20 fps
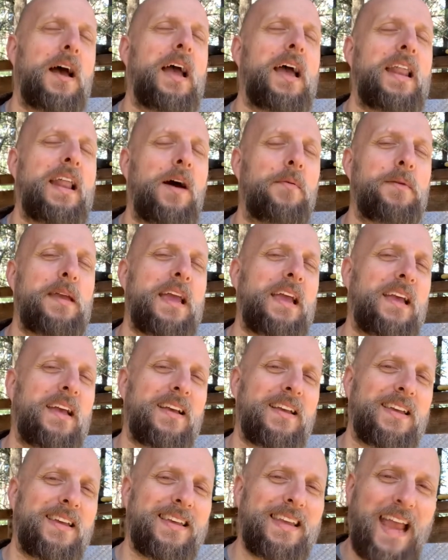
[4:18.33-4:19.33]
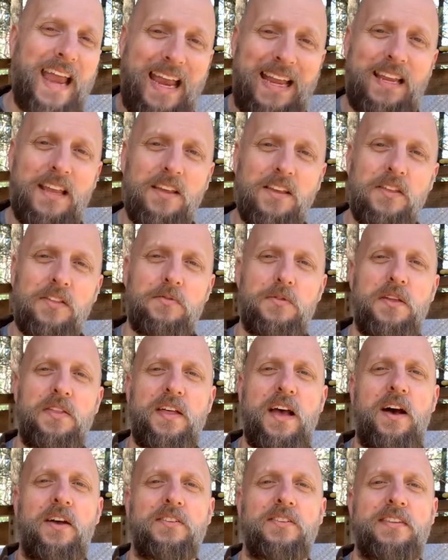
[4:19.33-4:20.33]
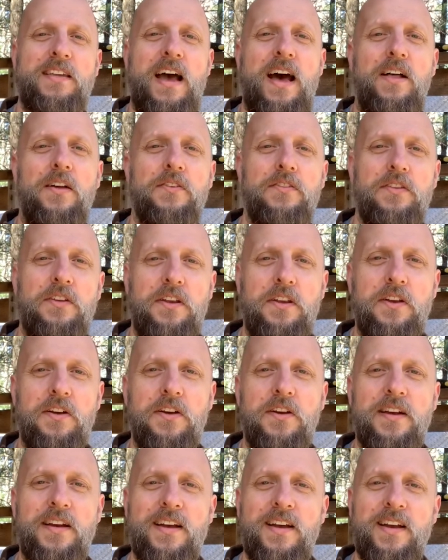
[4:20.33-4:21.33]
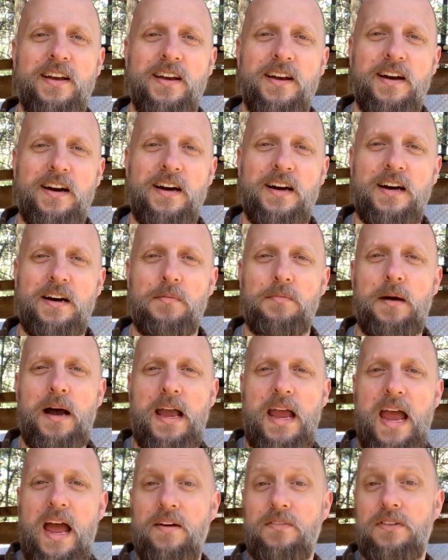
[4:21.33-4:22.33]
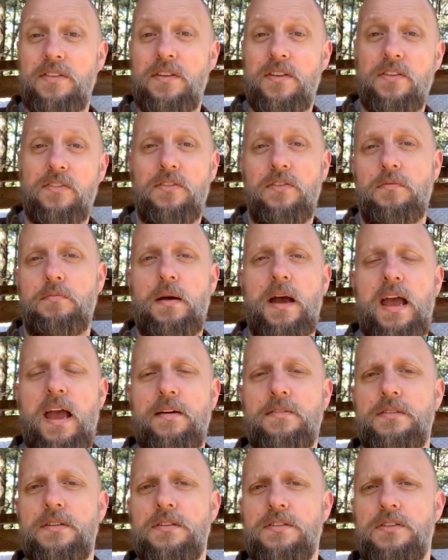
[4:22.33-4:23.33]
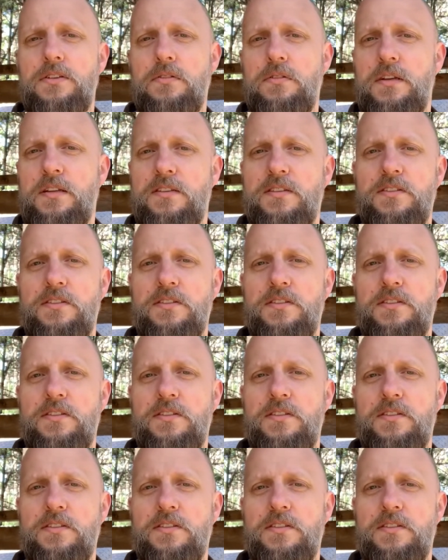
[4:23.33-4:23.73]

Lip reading: and I'll be gaining $3,000 a year by having this unit.